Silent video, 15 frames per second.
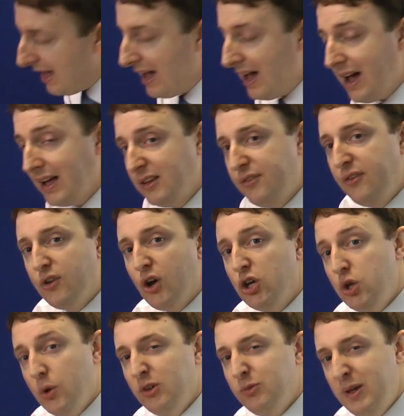And if you've got a
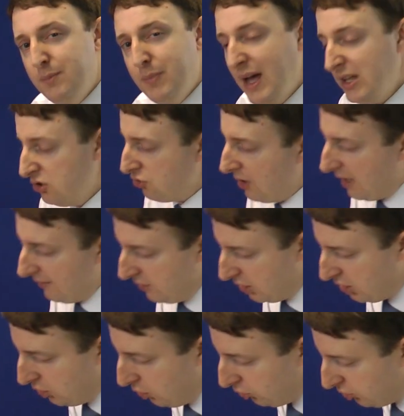USB pen drive, you
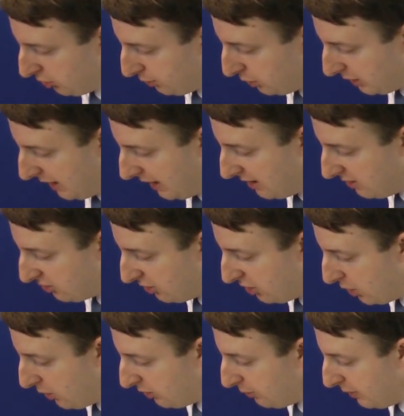can also plug it into
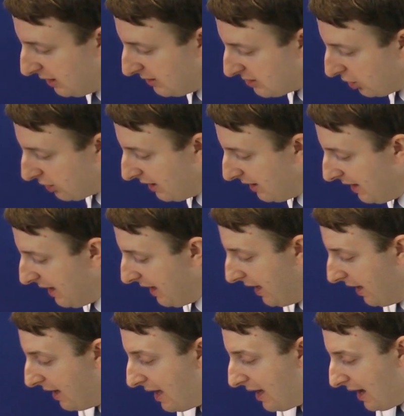the USB socket
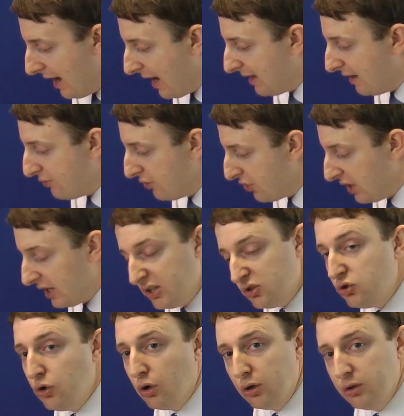here. And everything is
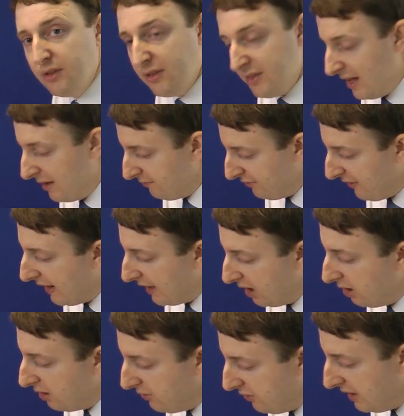done then
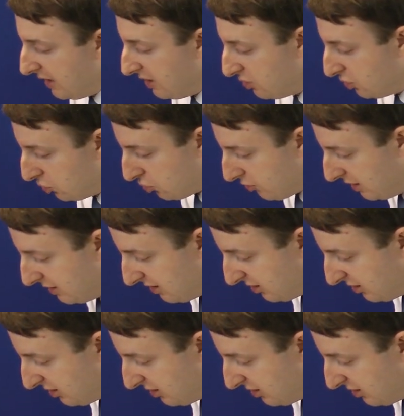via the touchscreen